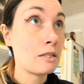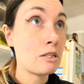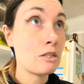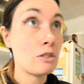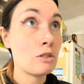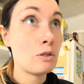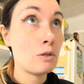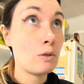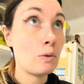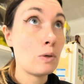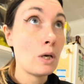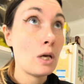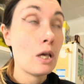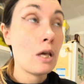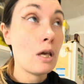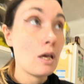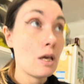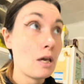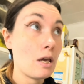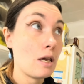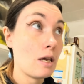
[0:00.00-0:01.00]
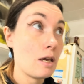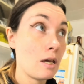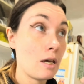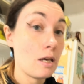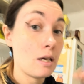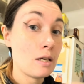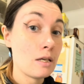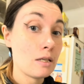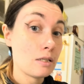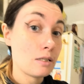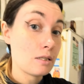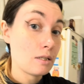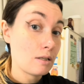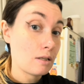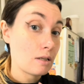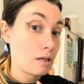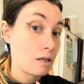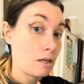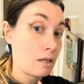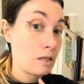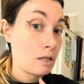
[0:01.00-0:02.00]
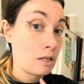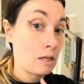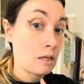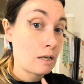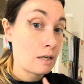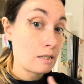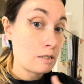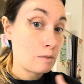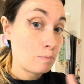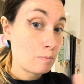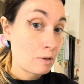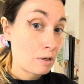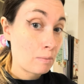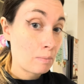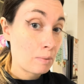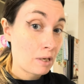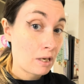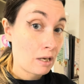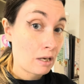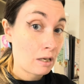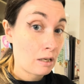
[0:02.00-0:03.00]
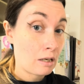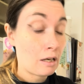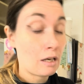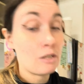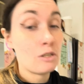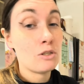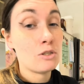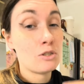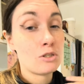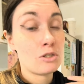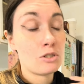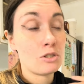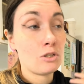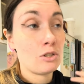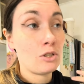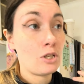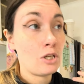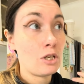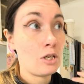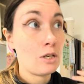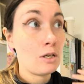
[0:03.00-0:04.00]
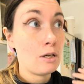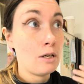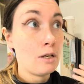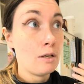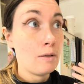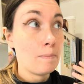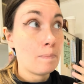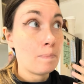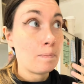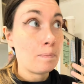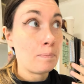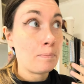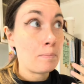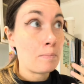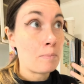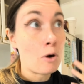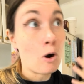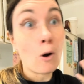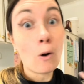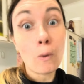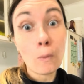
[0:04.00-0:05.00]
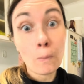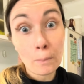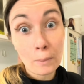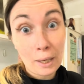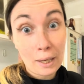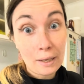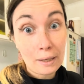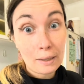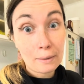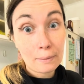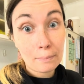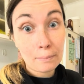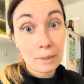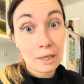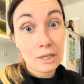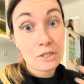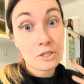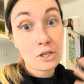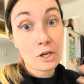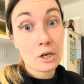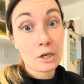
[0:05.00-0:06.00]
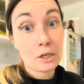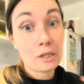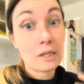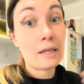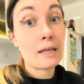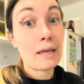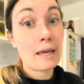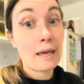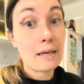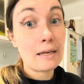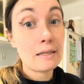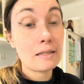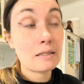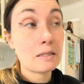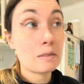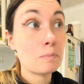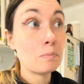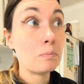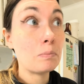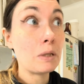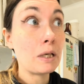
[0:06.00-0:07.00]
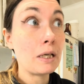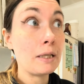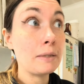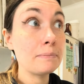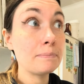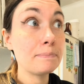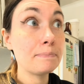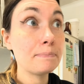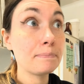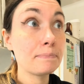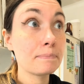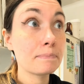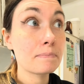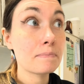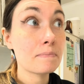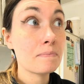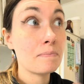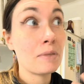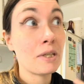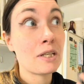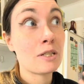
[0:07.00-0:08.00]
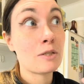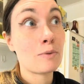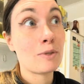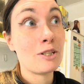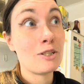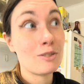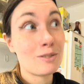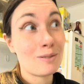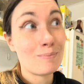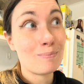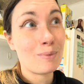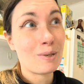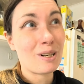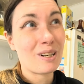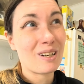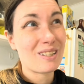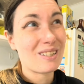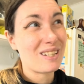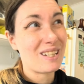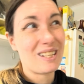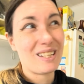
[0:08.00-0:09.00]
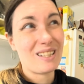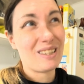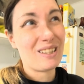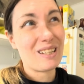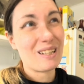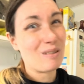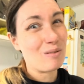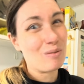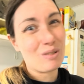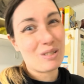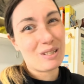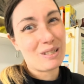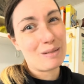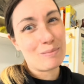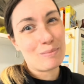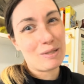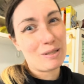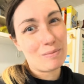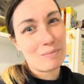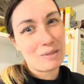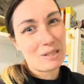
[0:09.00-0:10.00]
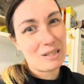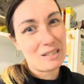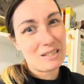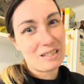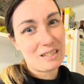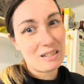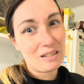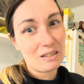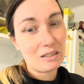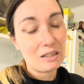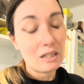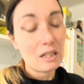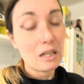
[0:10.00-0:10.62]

do is in a nice big pan. I usually home make my chocolate cakes, but because we're using box, I didn't think it was going to be a big deal.